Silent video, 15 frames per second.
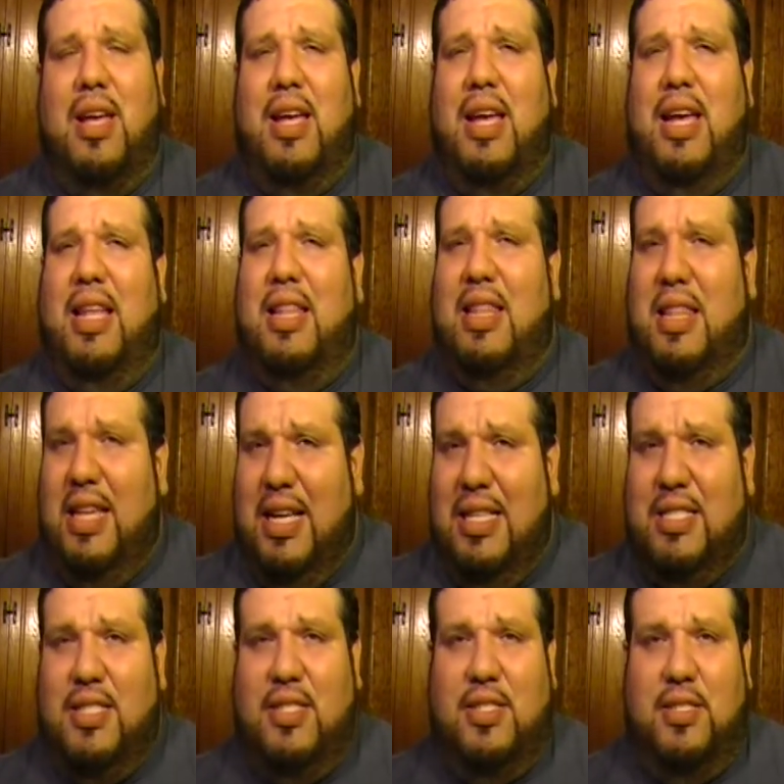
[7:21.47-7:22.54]
at
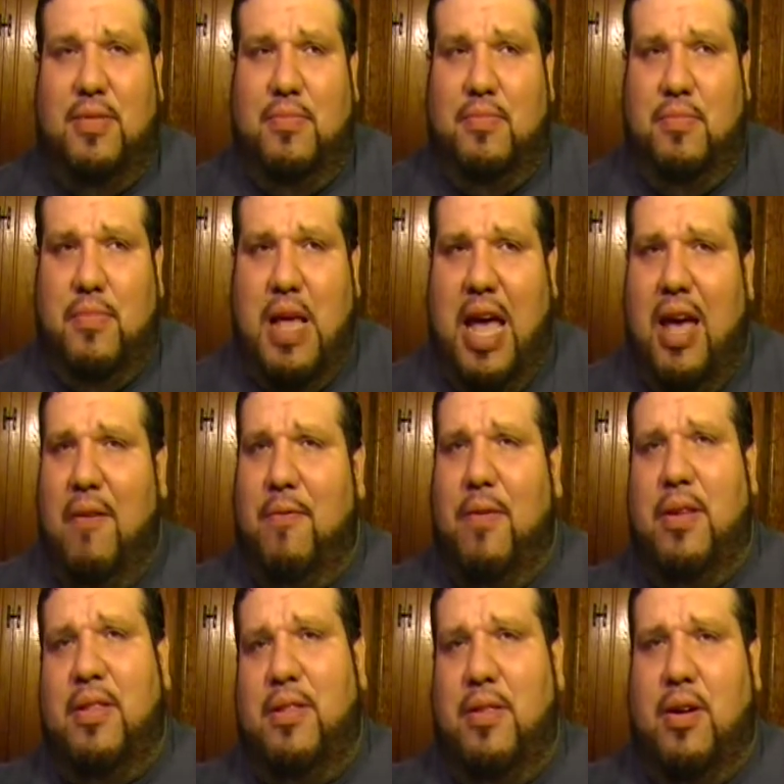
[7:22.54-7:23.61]
least
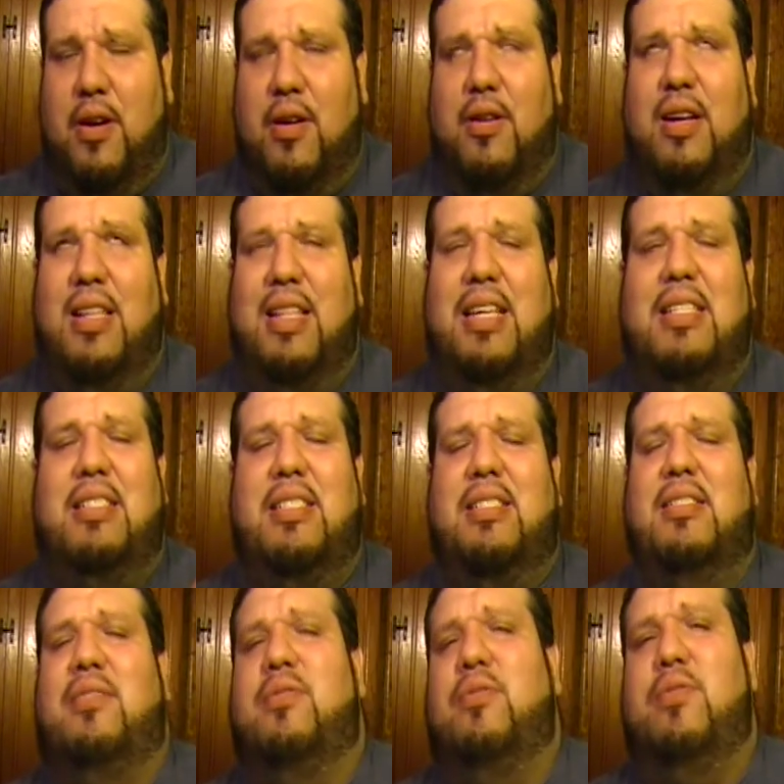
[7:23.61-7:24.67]
halfway, or at least
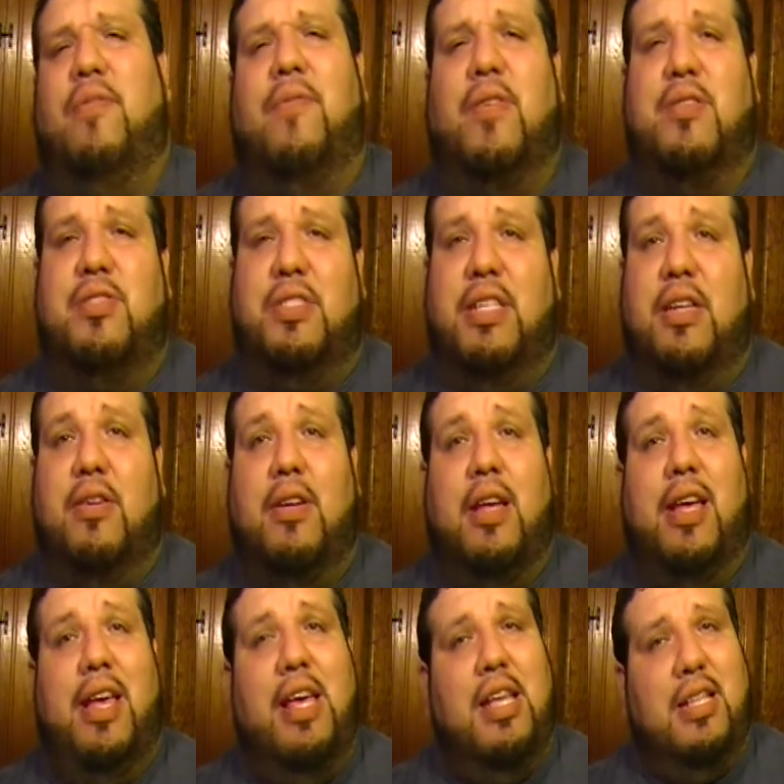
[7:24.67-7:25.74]
through the first year.
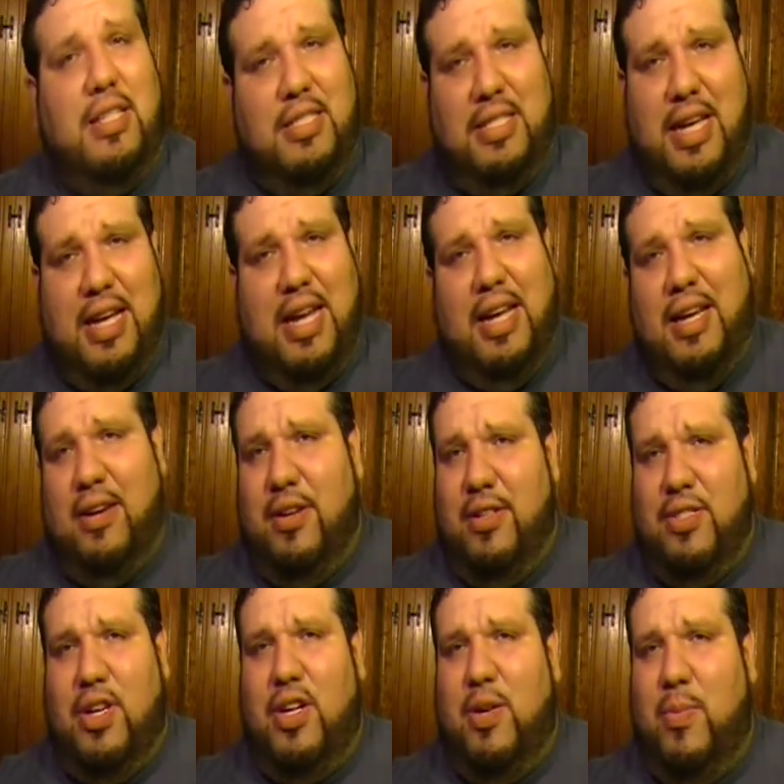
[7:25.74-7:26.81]
The second year, you
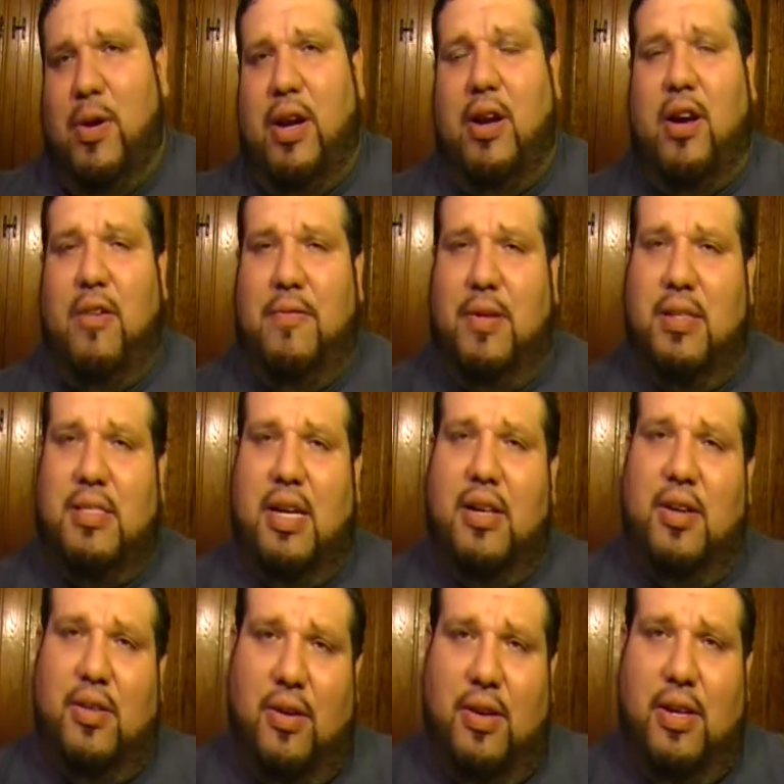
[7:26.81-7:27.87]
start to break off, because now
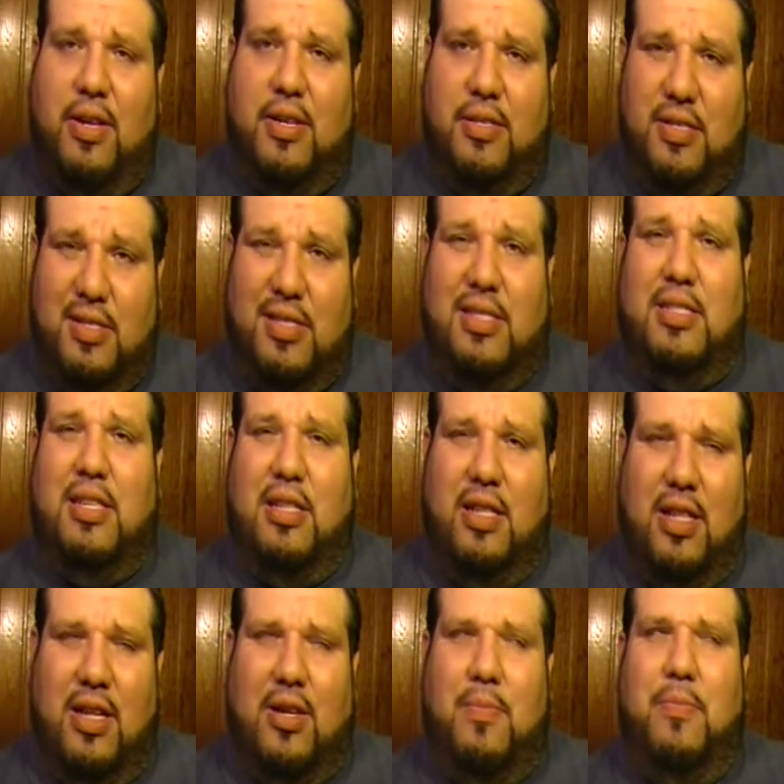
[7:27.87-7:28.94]
you're learning
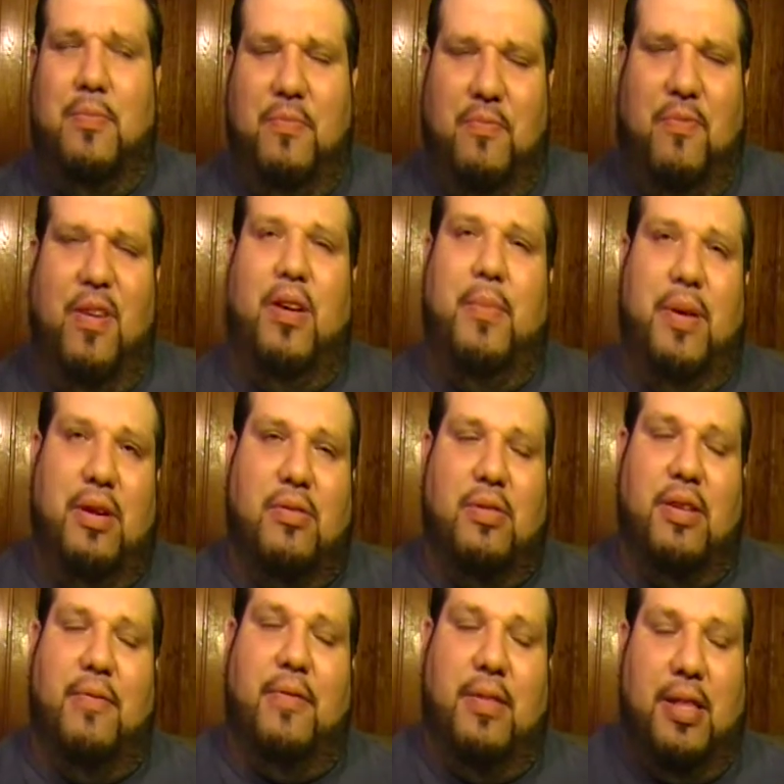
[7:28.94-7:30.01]
little fundamental
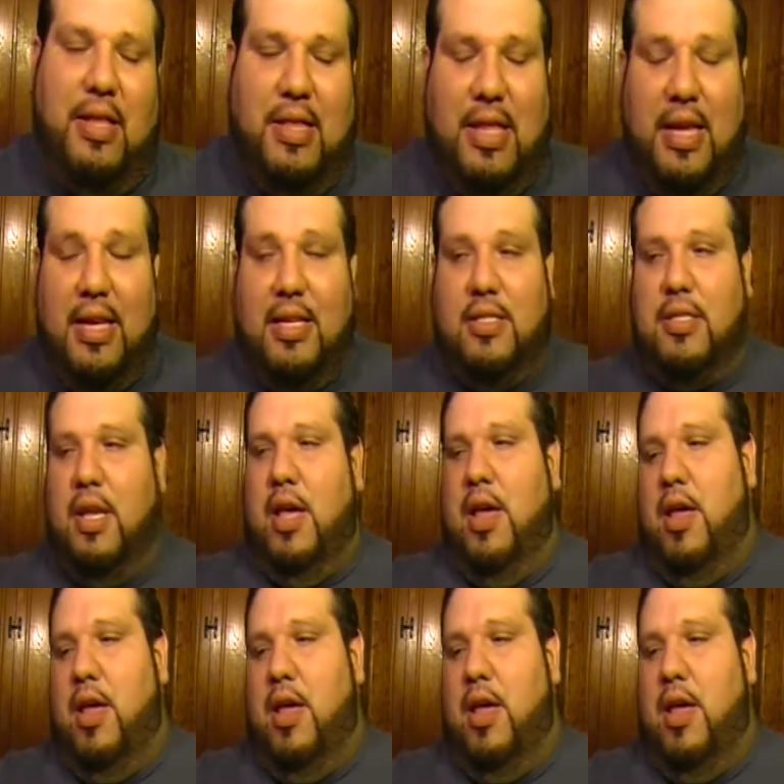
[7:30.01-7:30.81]
different things.